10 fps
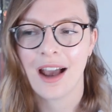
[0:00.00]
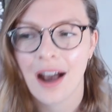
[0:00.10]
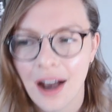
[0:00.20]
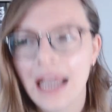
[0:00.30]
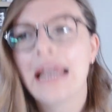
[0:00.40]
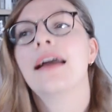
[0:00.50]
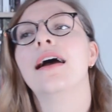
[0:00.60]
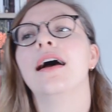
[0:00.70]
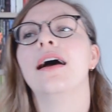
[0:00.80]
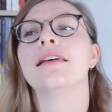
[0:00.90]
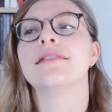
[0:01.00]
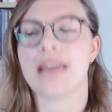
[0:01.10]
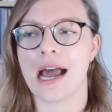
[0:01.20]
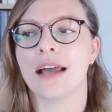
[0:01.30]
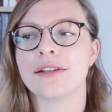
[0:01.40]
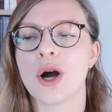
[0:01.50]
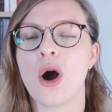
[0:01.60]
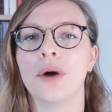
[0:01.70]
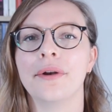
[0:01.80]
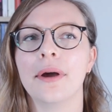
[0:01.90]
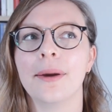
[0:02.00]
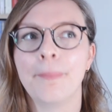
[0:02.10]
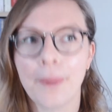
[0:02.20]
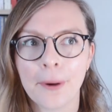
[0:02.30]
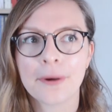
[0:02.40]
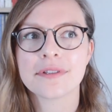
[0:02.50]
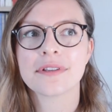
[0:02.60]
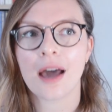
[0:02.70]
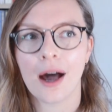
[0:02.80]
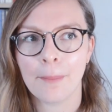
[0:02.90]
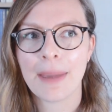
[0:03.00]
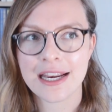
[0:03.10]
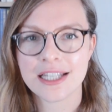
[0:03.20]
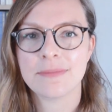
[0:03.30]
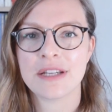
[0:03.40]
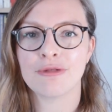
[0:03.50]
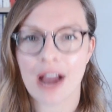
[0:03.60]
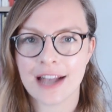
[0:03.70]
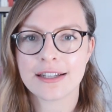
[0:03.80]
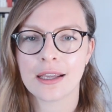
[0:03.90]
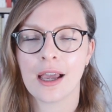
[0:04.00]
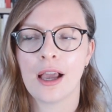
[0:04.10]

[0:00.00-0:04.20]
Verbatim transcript: I stand on books are made to be read,